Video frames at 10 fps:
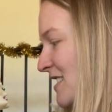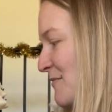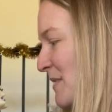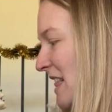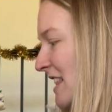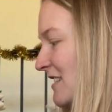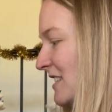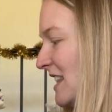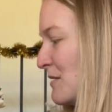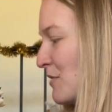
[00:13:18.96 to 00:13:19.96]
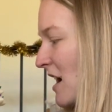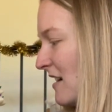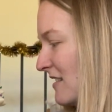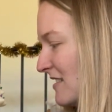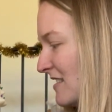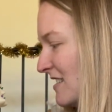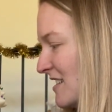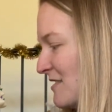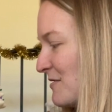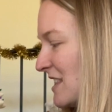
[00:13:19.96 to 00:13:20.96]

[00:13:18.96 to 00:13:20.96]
my little Libra with